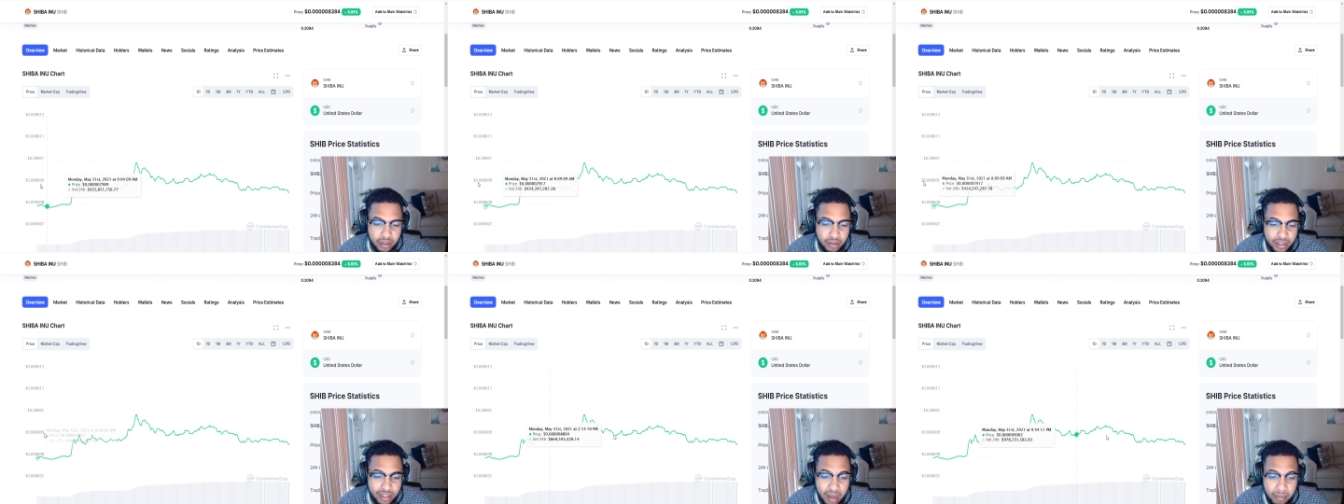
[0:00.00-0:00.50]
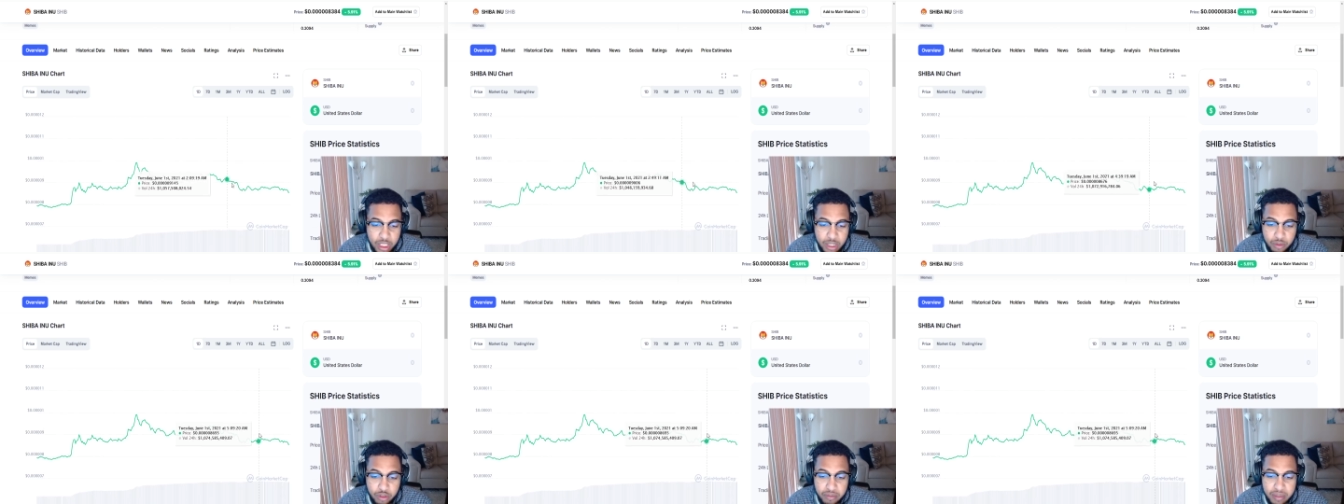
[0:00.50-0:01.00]
Not much
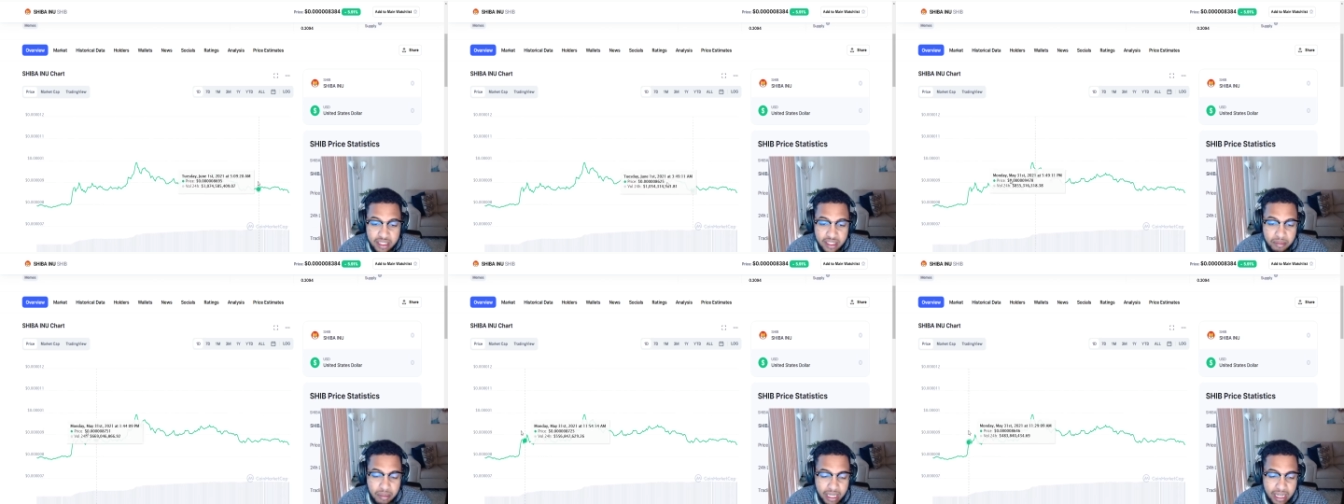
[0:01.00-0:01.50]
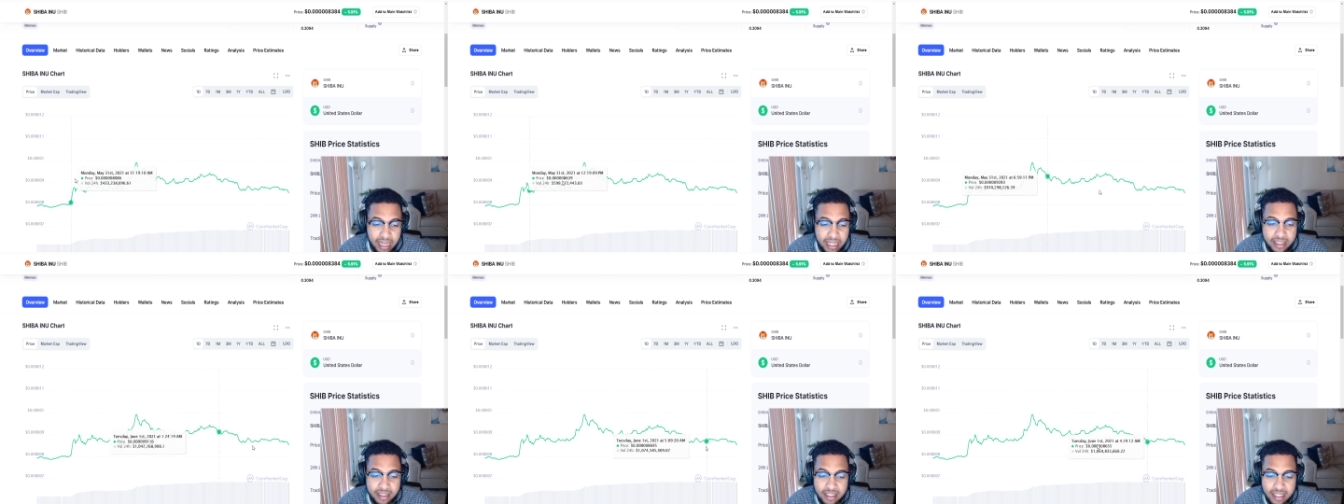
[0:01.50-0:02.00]
movement, but
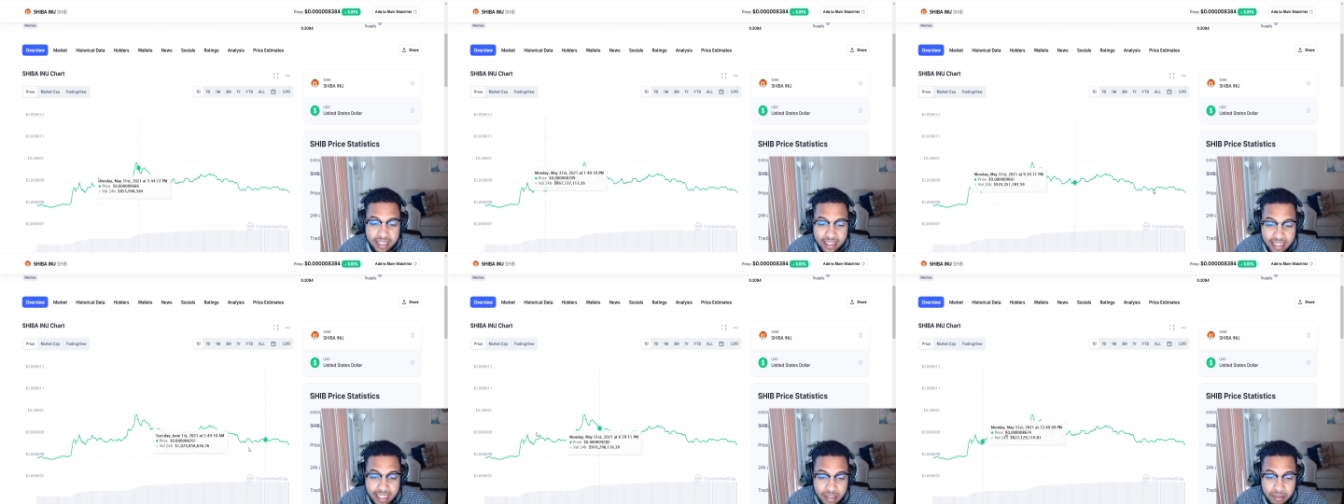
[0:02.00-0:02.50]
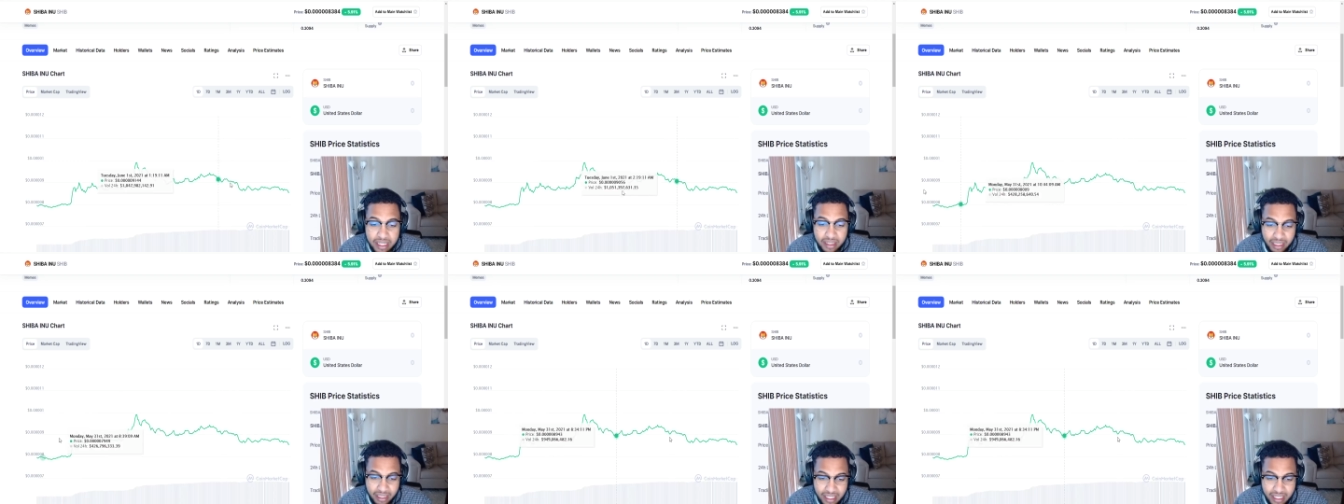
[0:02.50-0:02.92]
guys, this excites me.